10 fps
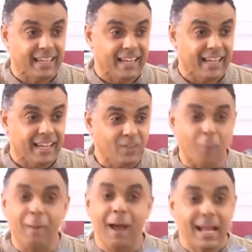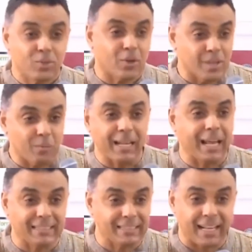No, but ask yourself whether it's
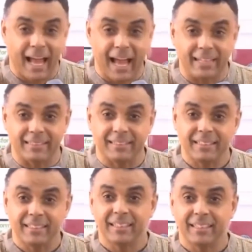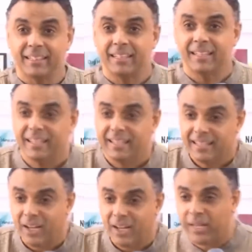in the night.
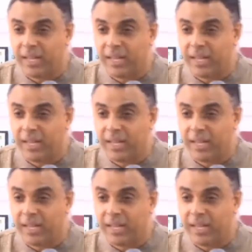Okay, you